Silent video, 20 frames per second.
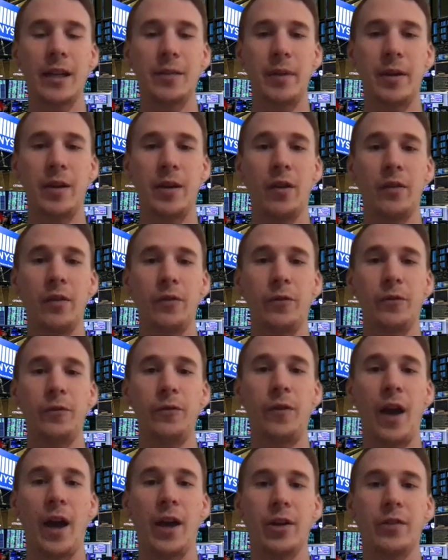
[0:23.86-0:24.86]
been on
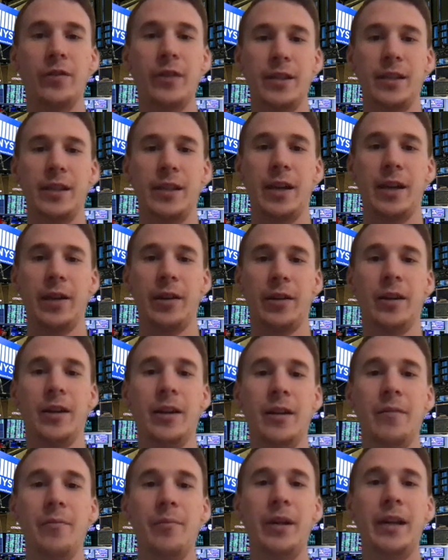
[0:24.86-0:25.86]
fire this year,
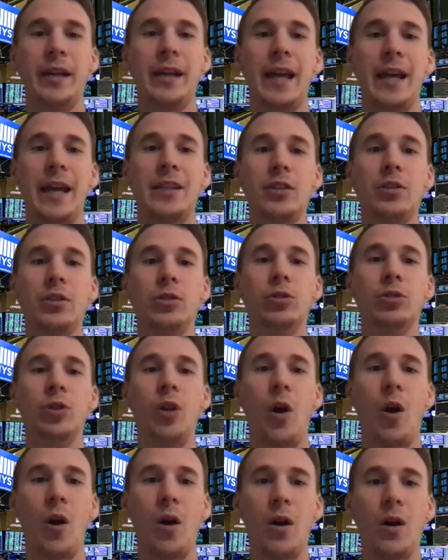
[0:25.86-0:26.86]
but it has a
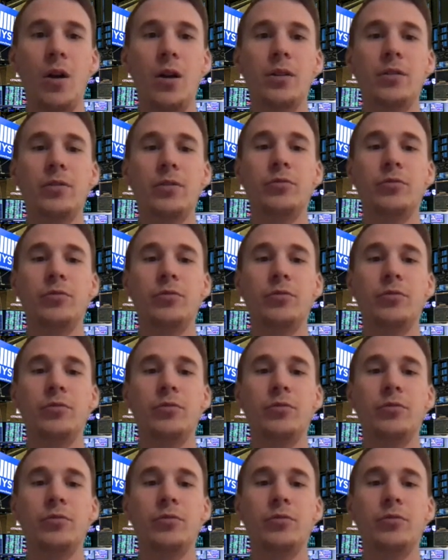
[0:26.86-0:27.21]
long